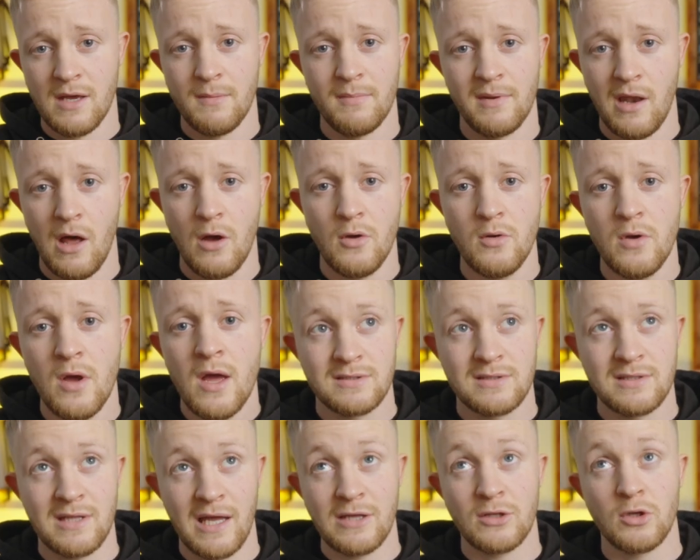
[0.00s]
it below.
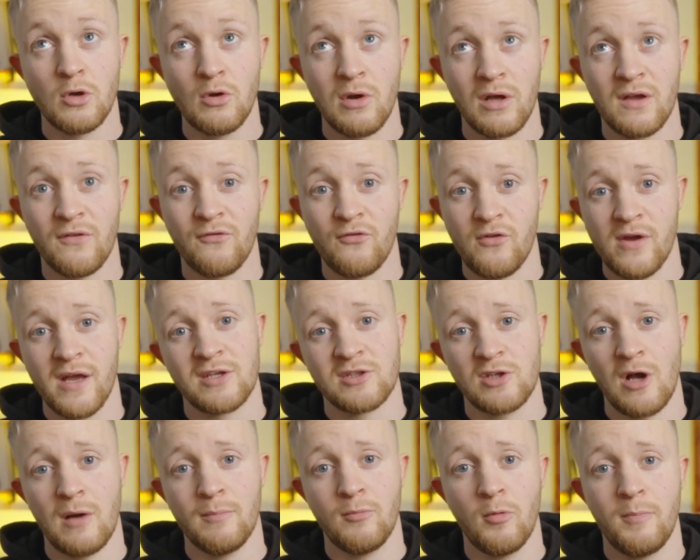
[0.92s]
They do like a free
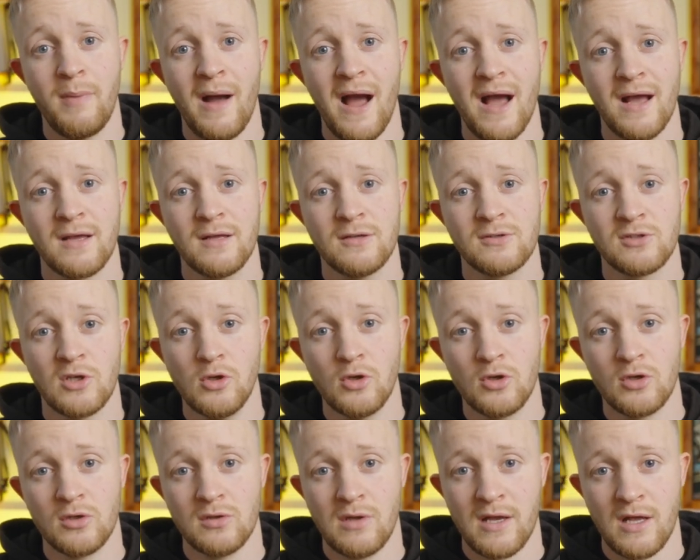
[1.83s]
example pack, so you
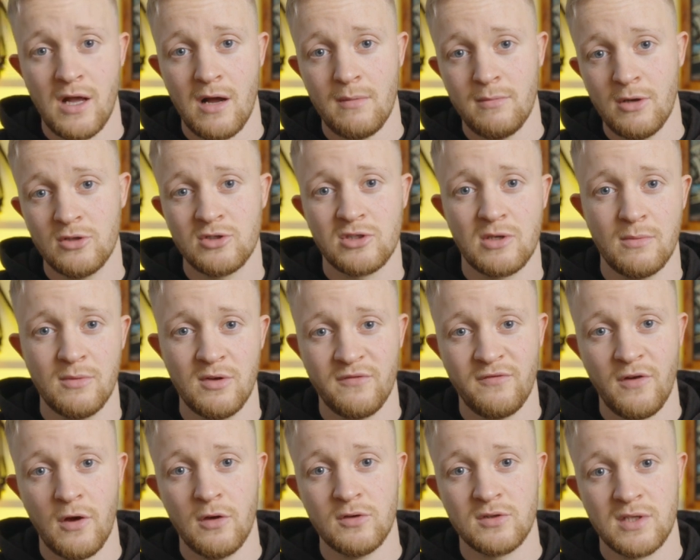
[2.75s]
can like upload some of your
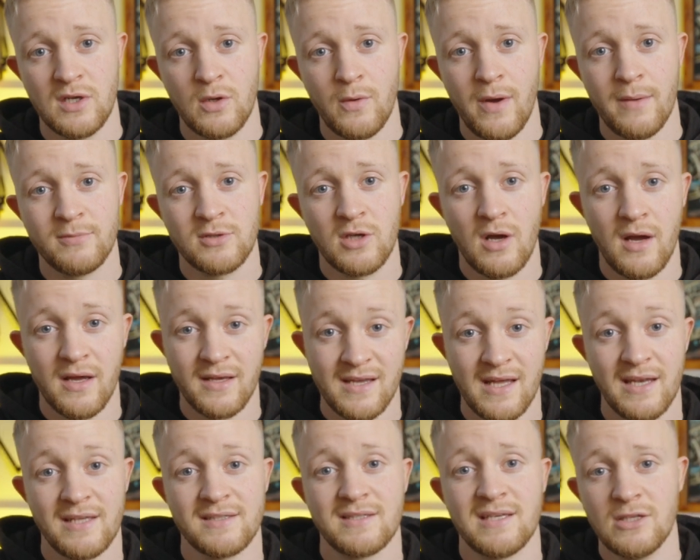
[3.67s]
photos to their website and
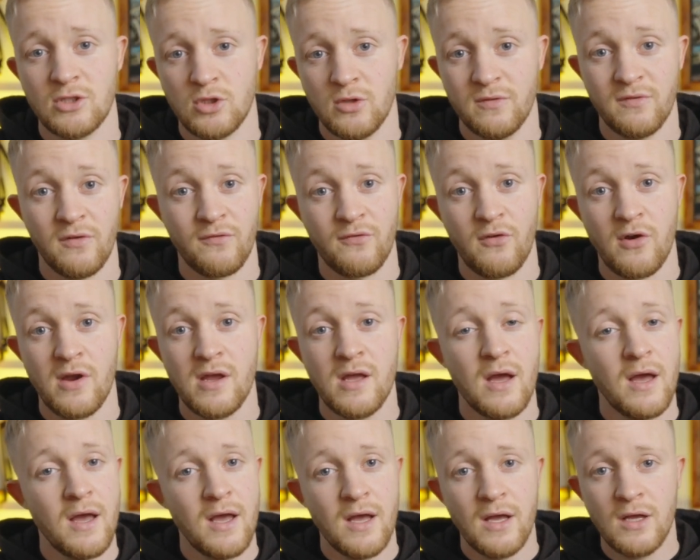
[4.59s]
get it sent to you for
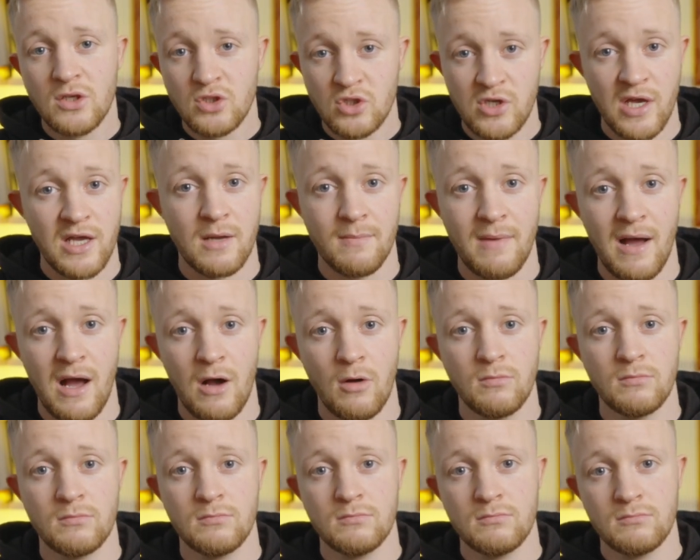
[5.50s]
free. Check them
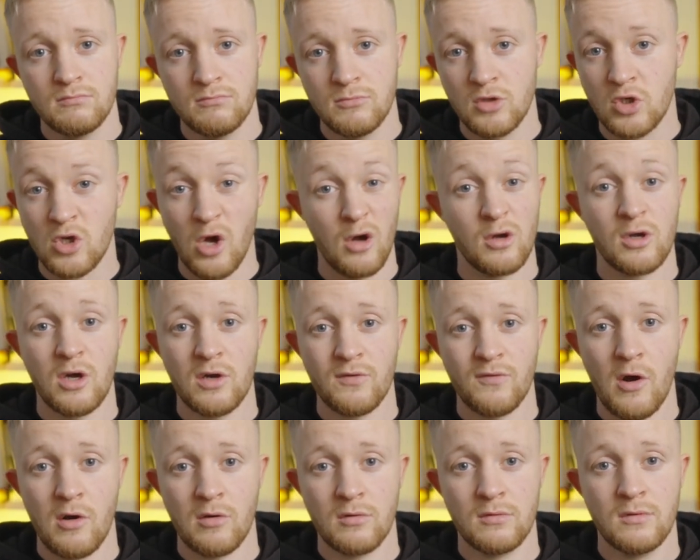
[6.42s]
out. You can't go
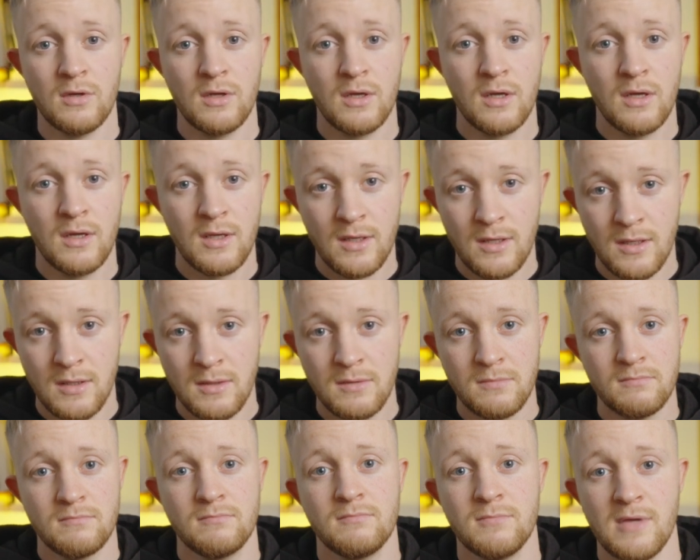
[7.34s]
wrong.
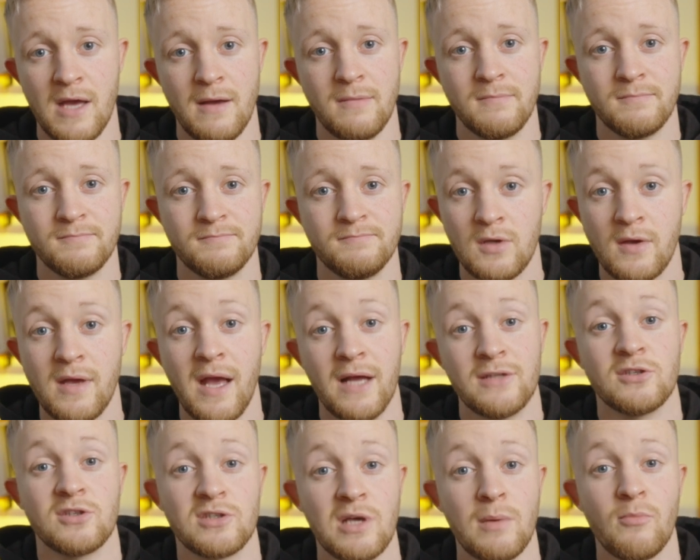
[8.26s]
Yeah. So yeah,
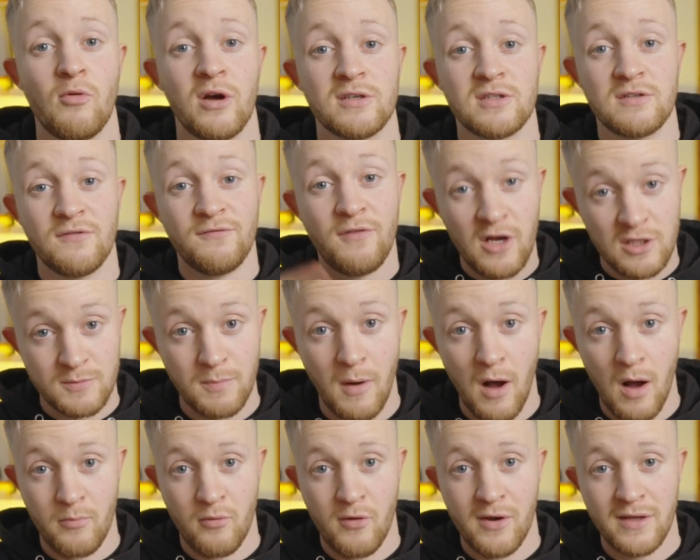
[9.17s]
to summarize the first
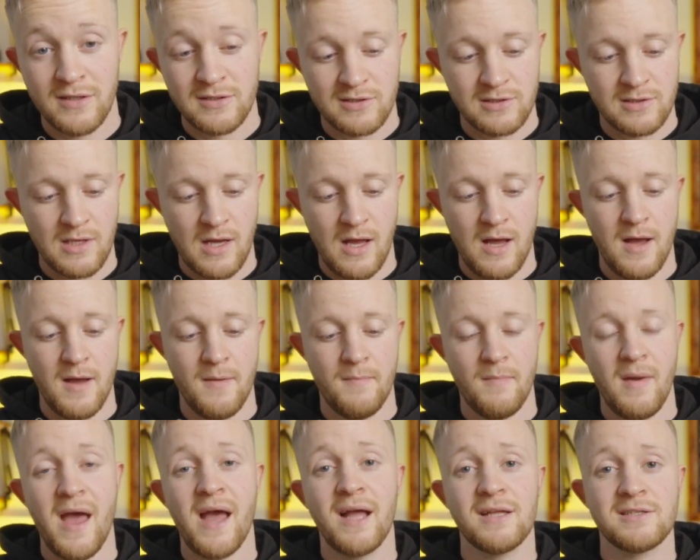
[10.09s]
part of prints,
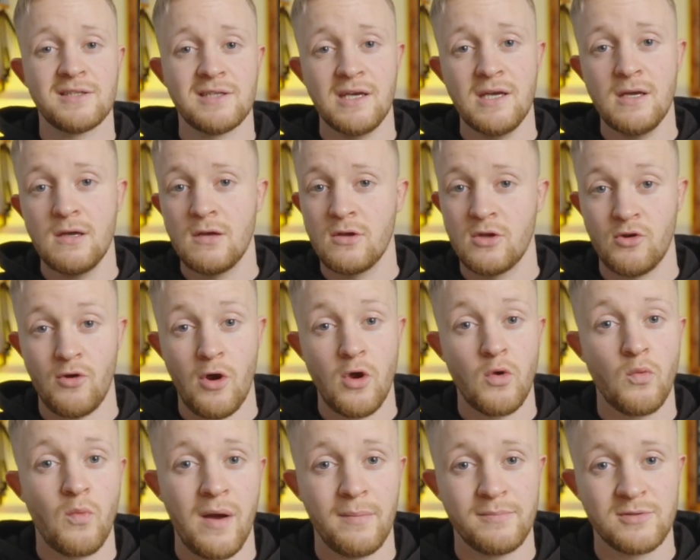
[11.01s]
Etsy, your
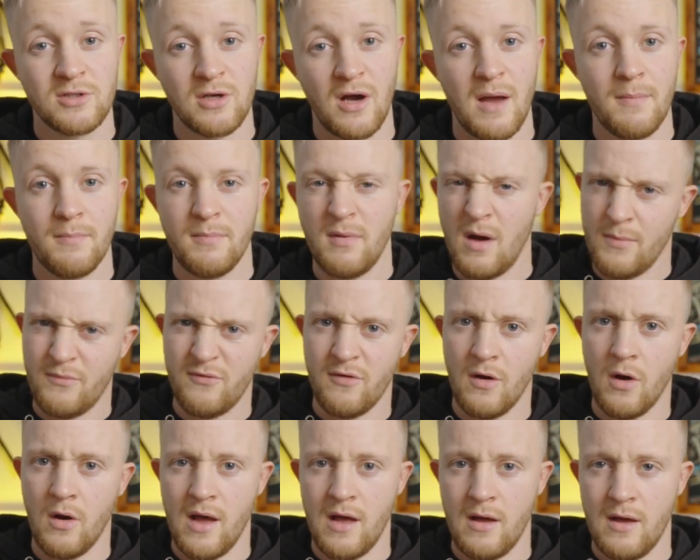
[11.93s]
own website, but I
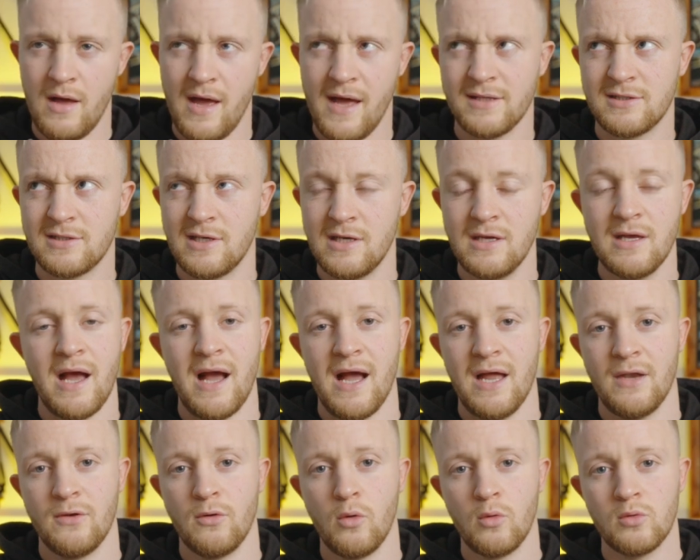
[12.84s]
prefer Etsy,
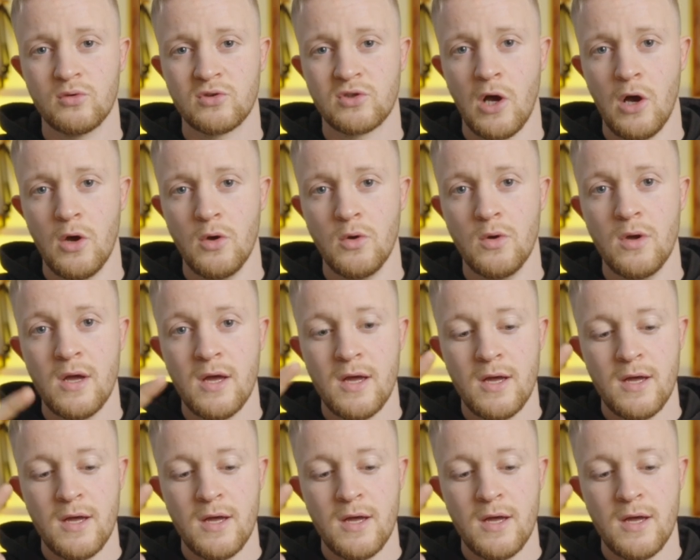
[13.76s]
and also